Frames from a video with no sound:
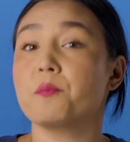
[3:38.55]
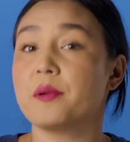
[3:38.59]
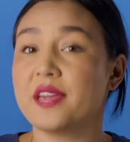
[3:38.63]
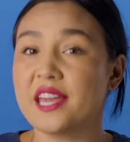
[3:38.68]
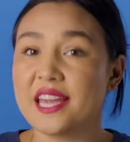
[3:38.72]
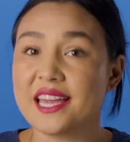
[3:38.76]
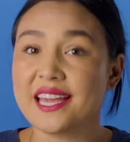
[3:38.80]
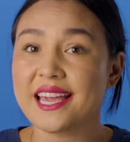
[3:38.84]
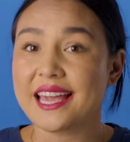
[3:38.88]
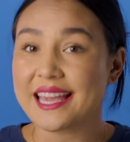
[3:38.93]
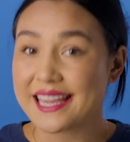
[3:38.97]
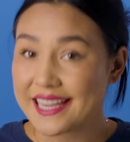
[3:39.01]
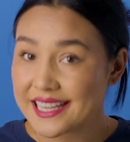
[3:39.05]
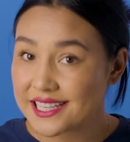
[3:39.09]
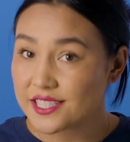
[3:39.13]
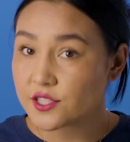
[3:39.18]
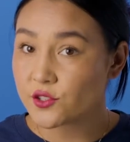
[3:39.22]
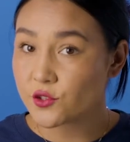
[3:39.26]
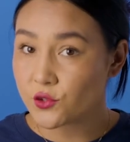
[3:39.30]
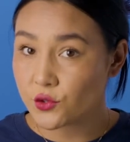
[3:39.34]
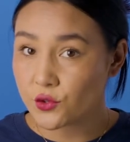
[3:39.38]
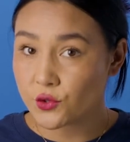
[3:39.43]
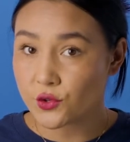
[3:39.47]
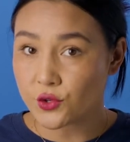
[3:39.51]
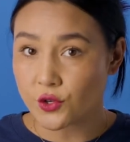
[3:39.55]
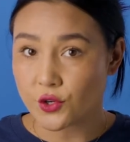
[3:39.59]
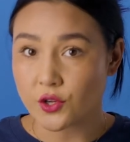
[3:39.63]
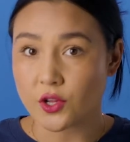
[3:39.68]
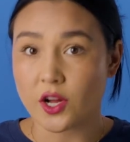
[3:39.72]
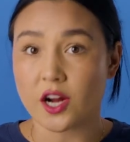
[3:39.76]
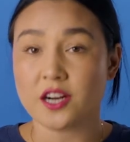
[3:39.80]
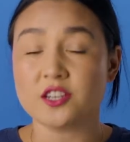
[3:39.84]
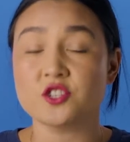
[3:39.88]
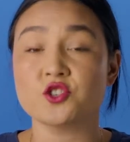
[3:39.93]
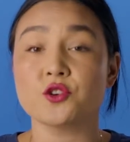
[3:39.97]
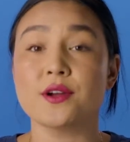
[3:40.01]
Bing and
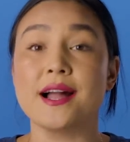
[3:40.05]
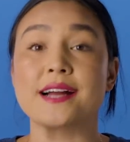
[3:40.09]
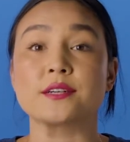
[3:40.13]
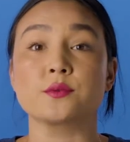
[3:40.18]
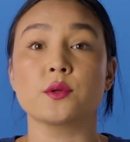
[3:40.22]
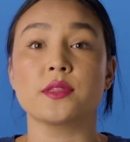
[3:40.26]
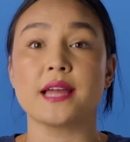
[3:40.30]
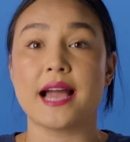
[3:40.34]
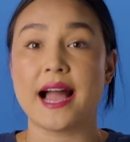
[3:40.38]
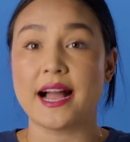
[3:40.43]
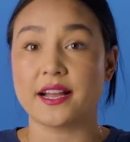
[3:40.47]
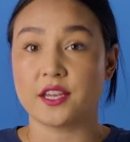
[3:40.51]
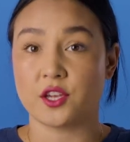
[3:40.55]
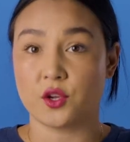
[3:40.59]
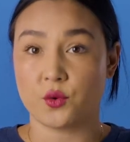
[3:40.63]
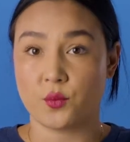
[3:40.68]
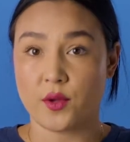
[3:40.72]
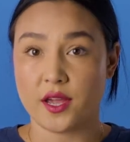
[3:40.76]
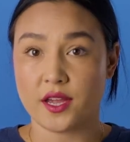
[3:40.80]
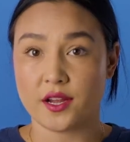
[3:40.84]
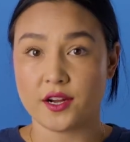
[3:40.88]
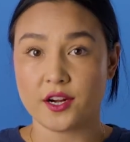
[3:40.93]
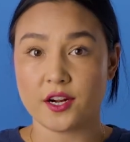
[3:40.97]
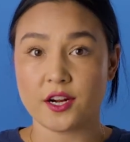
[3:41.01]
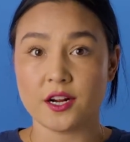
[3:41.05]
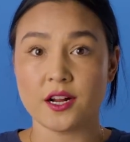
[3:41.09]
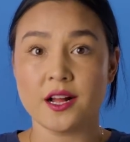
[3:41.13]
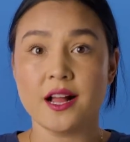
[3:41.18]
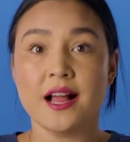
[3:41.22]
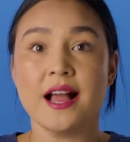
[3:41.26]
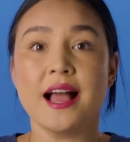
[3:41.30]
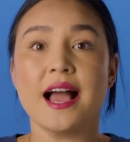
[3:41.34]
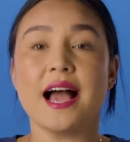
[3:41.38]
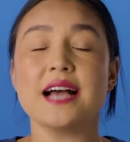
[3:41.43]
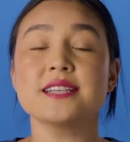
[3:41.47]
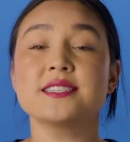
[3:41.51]
Google are tracked with AccuRanker,
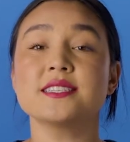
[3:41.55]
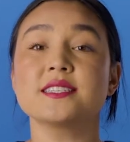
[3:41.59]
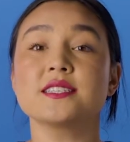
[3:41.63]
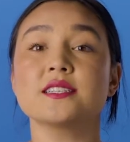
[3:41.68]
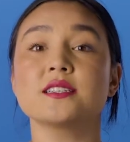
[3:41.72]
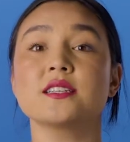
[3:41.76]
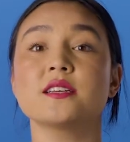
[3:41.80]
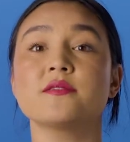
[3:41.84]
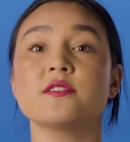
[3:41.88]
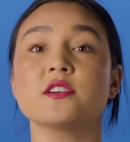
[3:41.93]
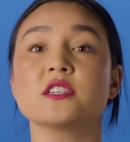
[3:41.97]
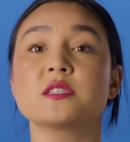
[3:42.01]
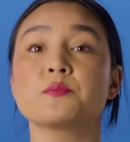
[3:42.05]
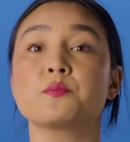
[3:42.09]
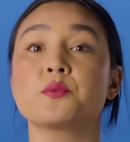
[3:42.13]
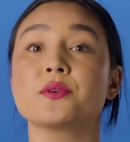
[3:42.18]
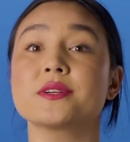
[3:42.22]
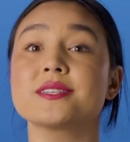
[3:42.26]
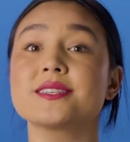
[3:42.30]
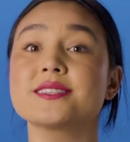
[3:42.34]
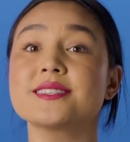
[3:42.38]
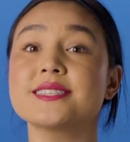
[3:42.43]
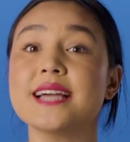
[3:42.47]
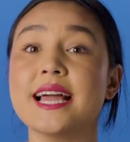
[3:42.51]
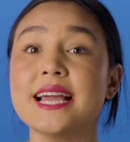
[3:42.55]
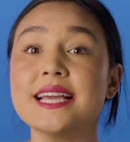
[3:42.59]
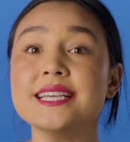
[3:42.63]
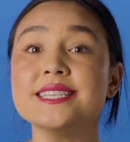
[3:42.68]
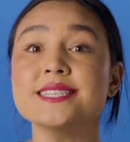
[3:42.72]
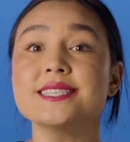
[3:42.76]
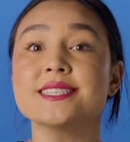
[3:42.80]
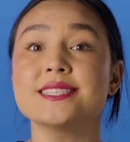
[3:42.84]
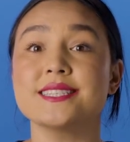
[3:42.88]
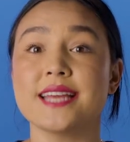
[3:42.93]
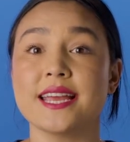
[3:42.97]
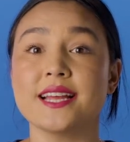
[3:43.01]
as it delivers
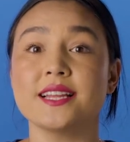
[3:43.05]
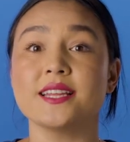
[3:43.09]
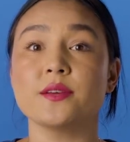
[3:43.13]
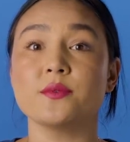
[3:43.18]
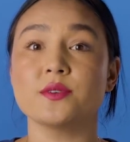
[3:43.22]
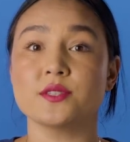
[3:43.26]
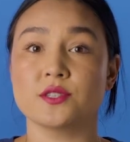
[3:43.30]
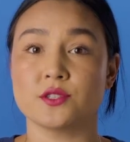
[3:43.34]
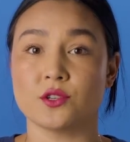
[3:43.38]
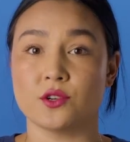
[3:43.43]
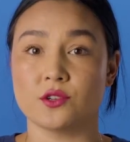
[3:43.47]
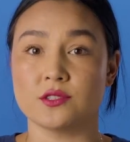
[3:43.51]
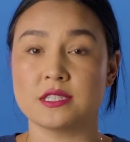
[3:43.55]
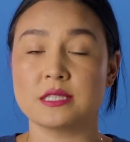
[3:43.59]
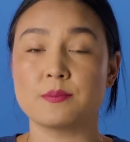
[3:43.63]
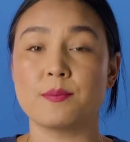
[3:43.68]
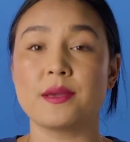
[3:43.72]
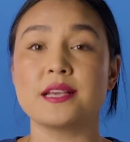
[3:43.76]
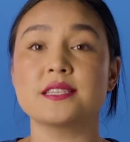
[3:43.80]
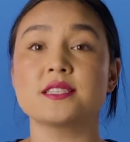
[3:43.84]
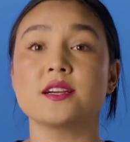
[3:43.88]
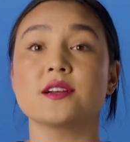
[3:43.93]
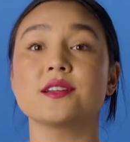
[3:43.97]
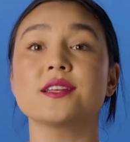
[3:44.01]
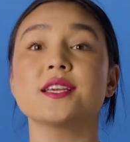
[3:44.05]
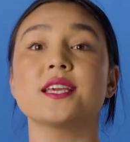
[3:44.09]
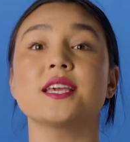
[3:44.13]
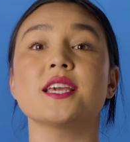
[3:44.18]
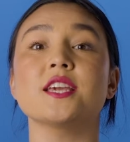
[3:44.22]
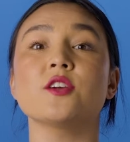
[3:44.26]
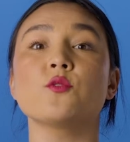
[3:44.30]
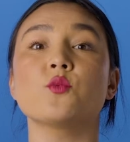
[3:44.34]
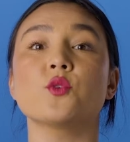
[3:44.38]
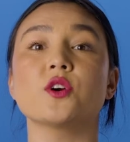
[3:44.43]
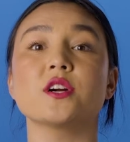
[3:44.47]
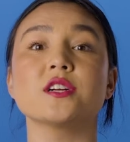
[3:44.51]
precise daily results based on
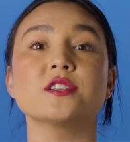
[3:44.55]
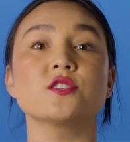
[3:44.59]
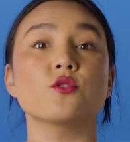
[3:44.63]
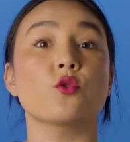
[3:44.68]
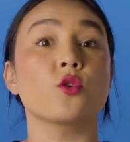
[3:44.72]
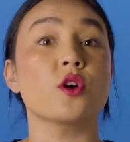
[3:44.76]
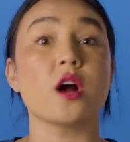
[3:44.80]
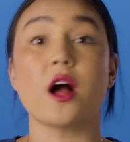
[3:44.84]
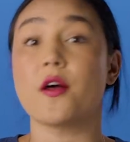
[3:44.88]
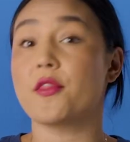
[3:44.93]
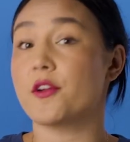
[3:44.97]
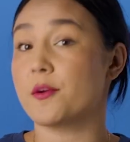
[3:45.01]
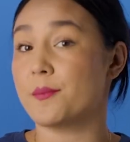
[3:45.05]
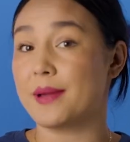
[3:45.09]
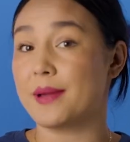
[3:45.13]
keywords or other